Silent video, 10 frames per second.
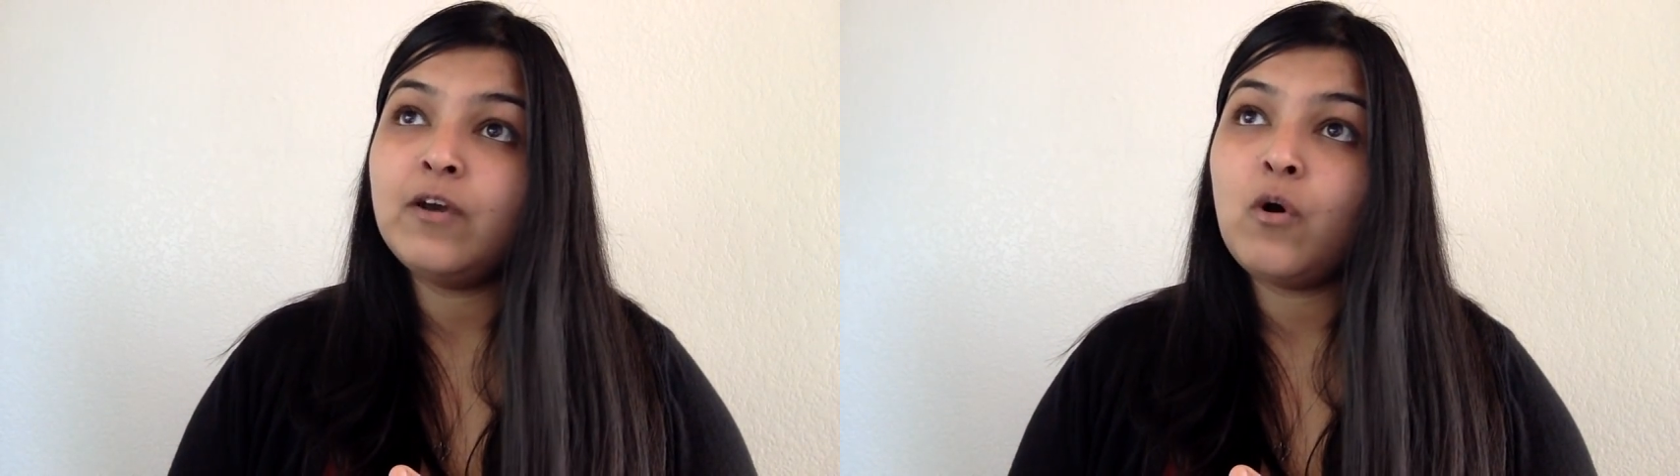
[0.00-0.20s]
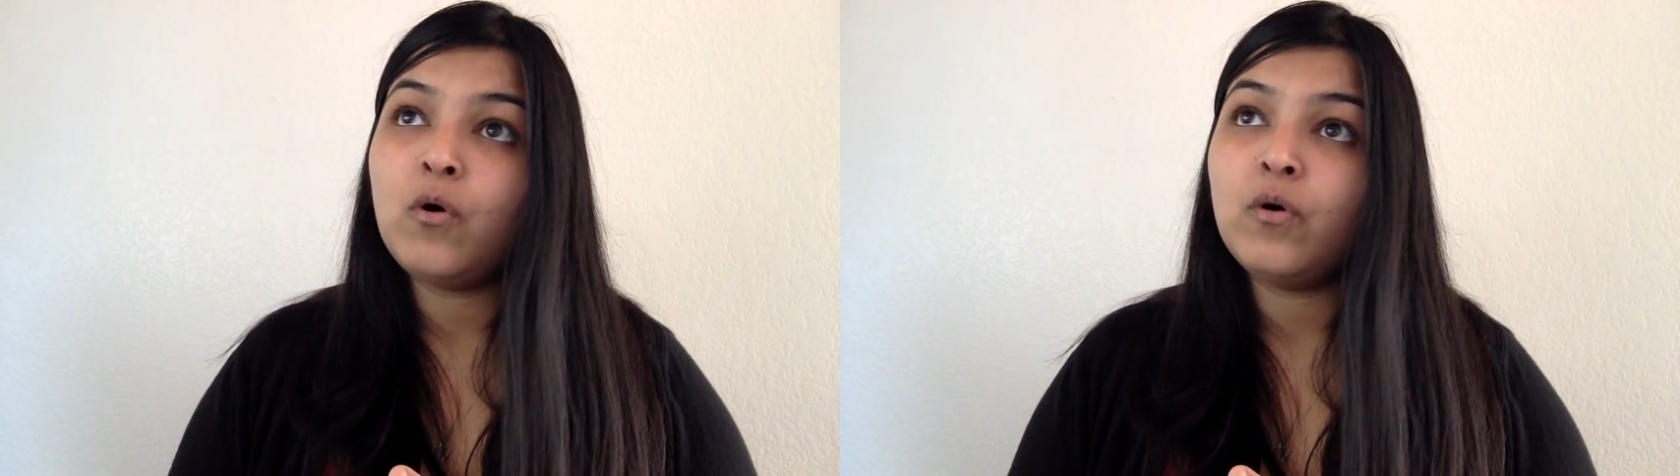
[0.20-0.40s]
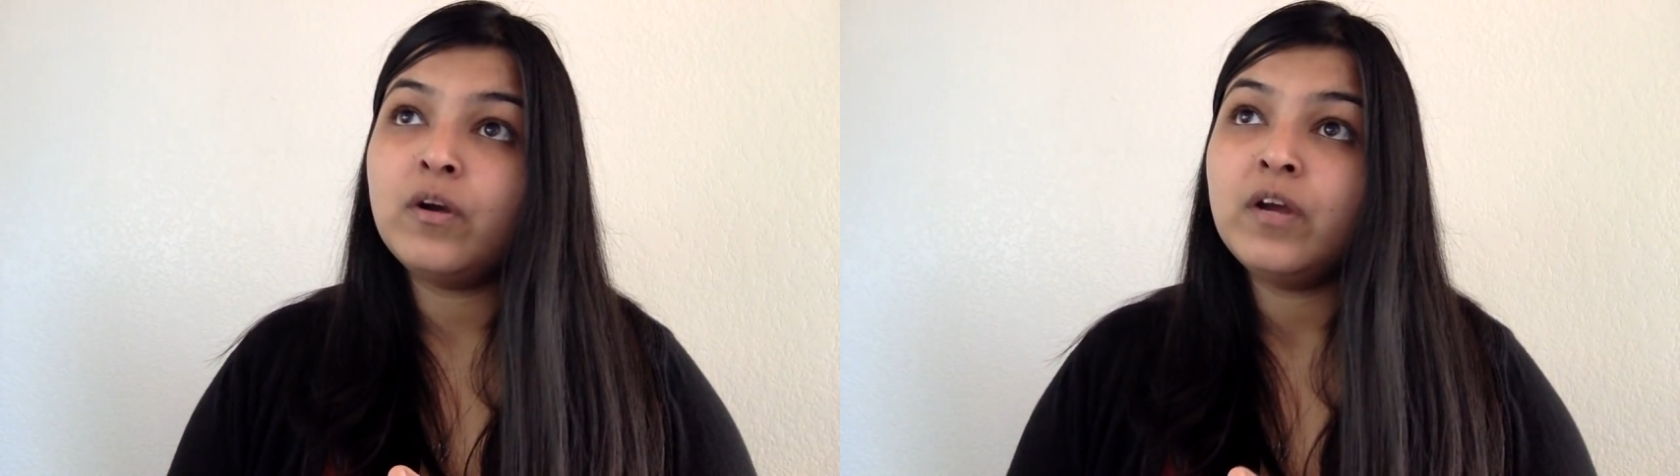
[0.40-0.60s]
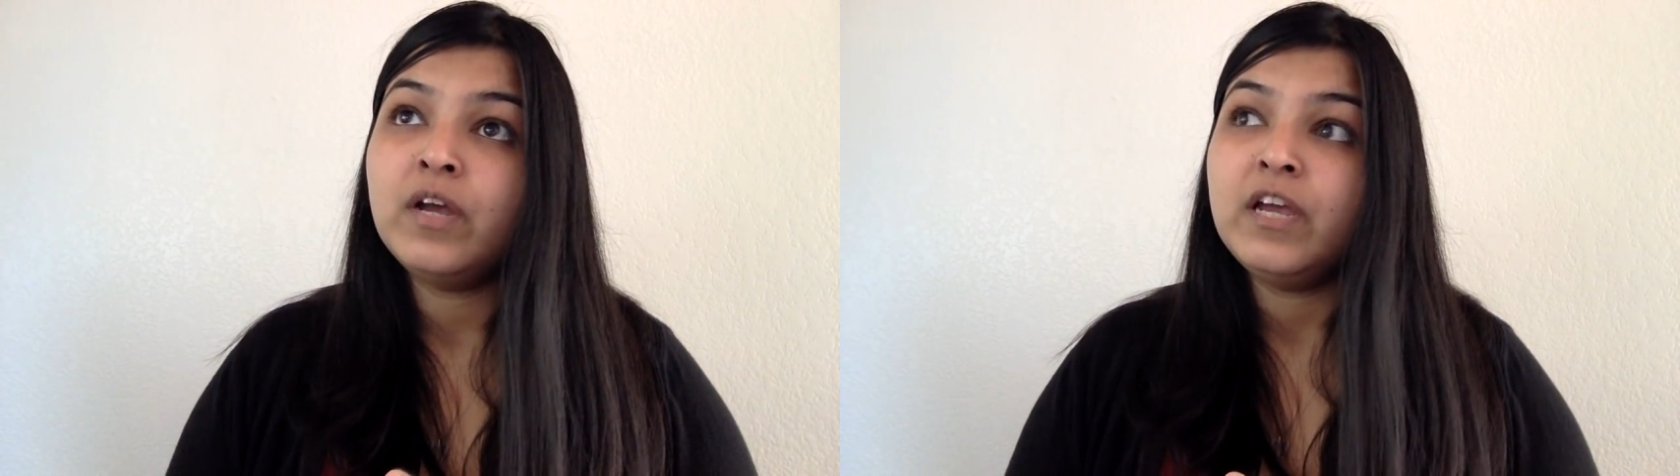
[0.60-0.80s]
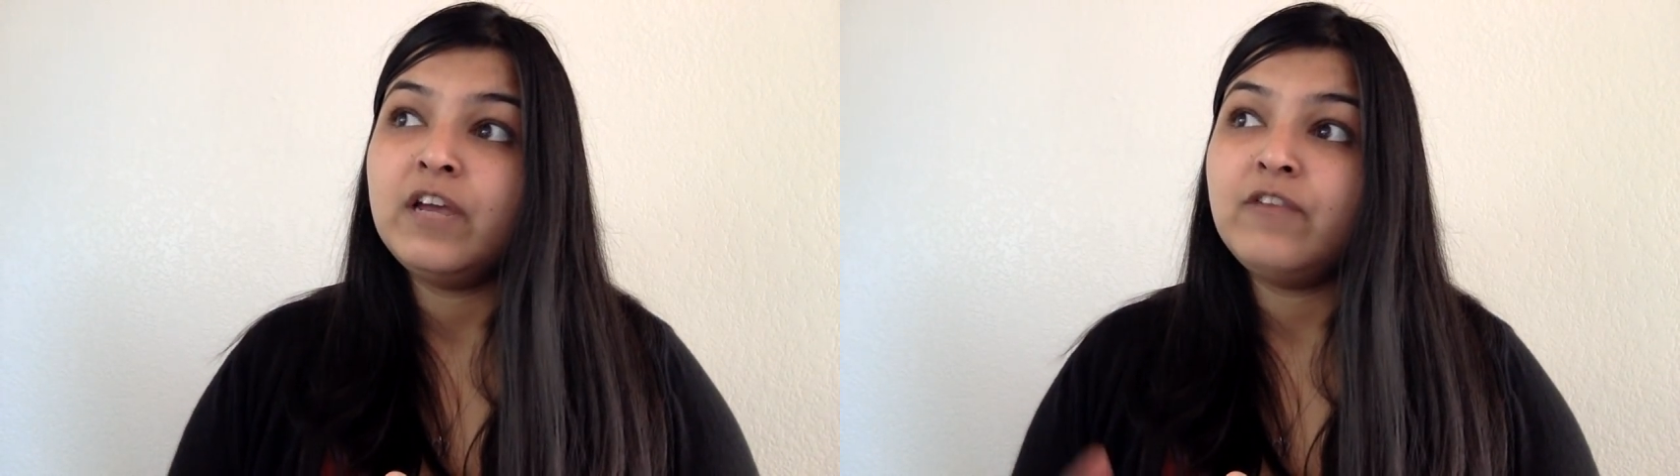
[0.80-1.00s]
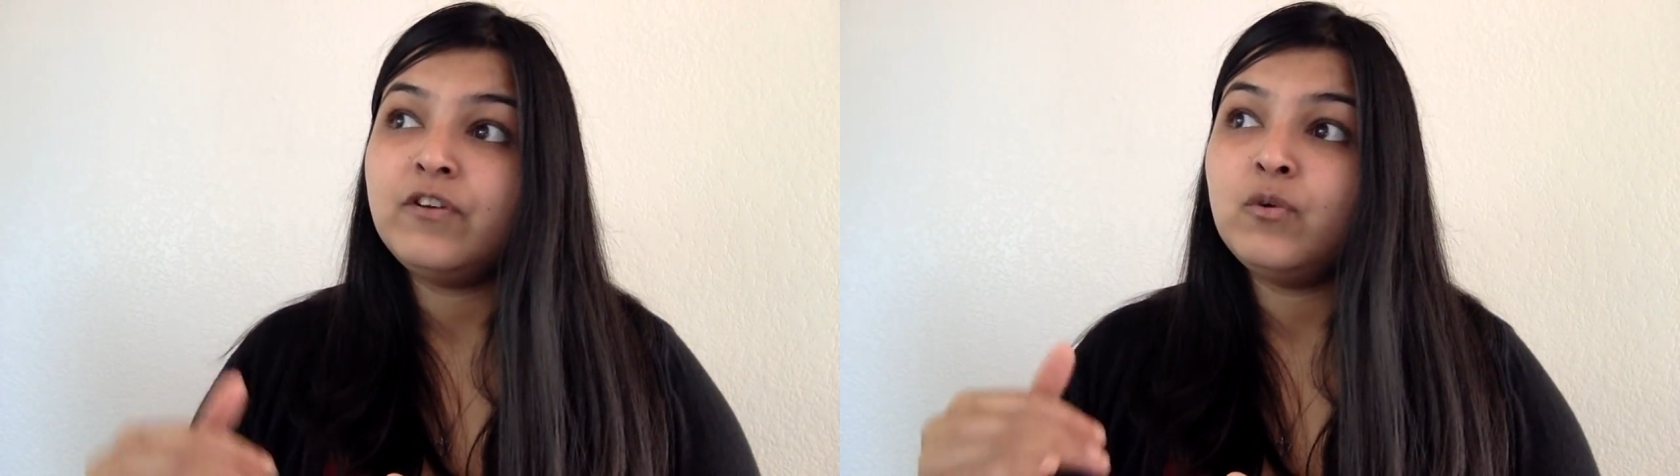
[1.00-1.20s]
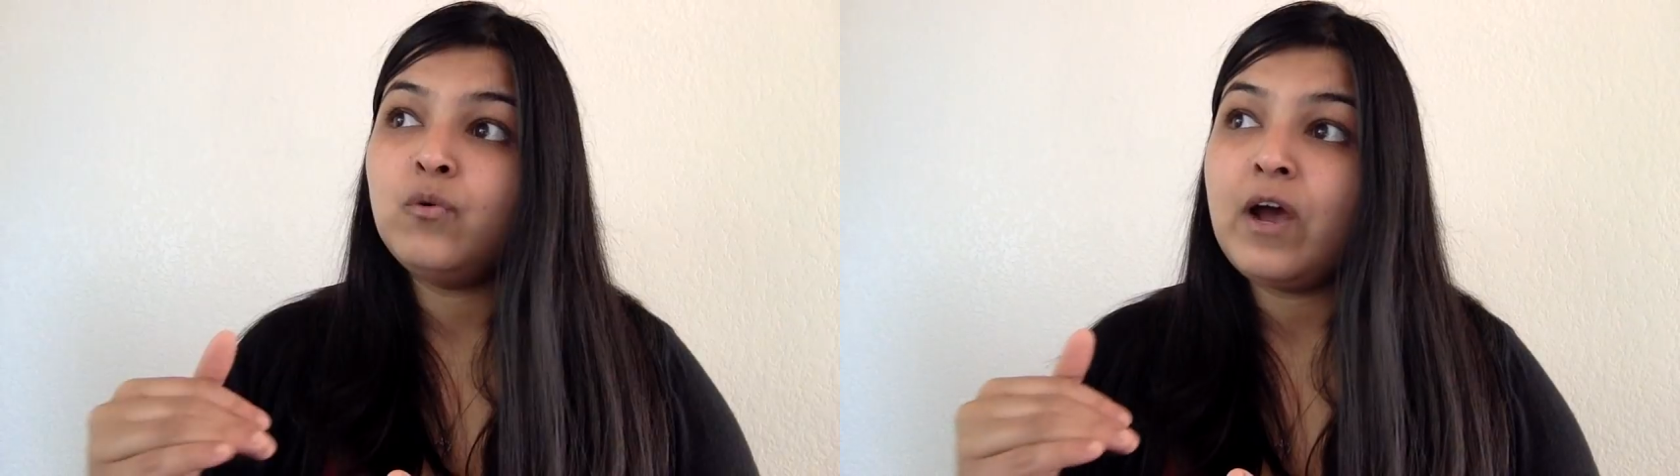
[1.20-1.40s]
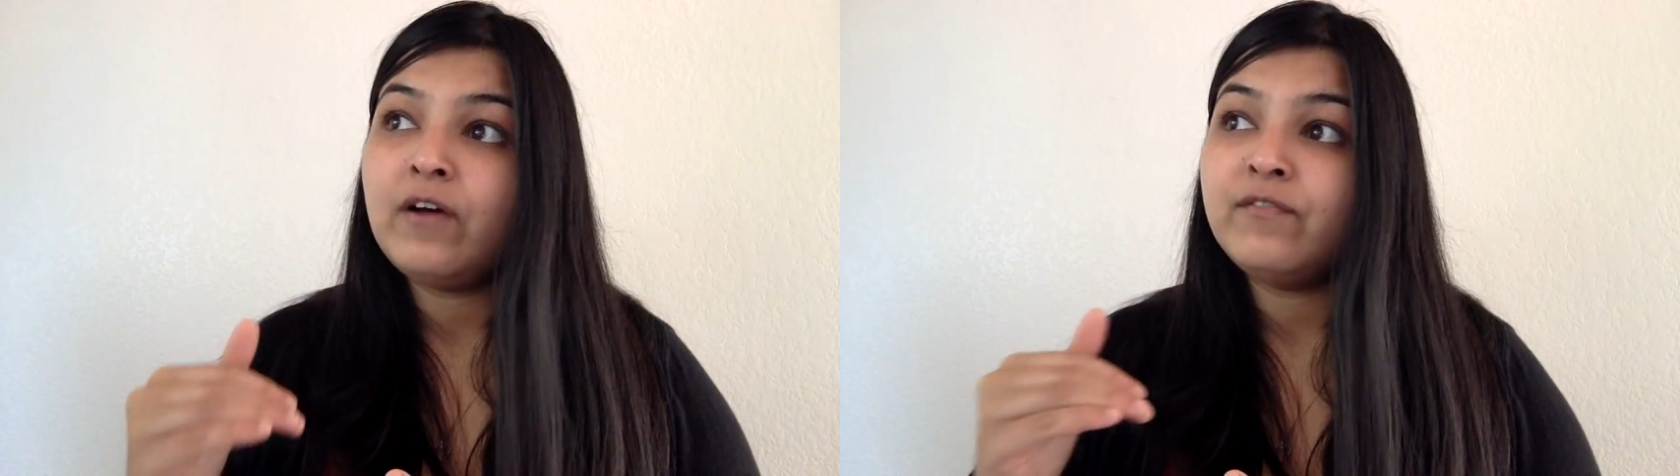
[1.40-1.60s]
or if you
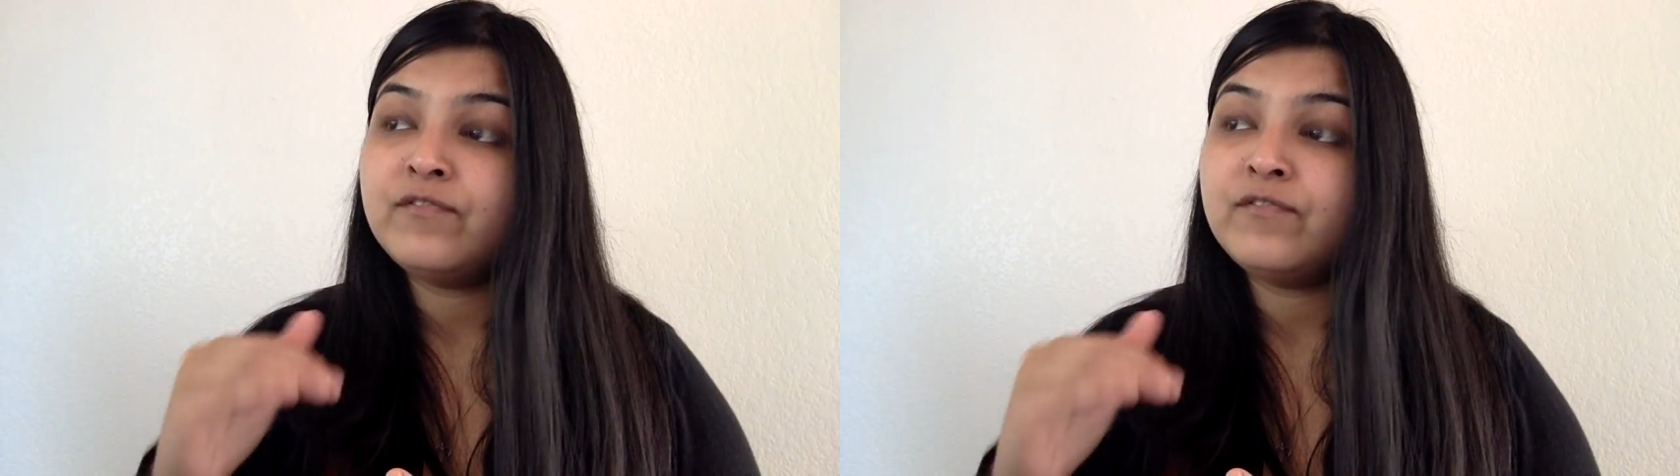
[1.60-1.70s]
have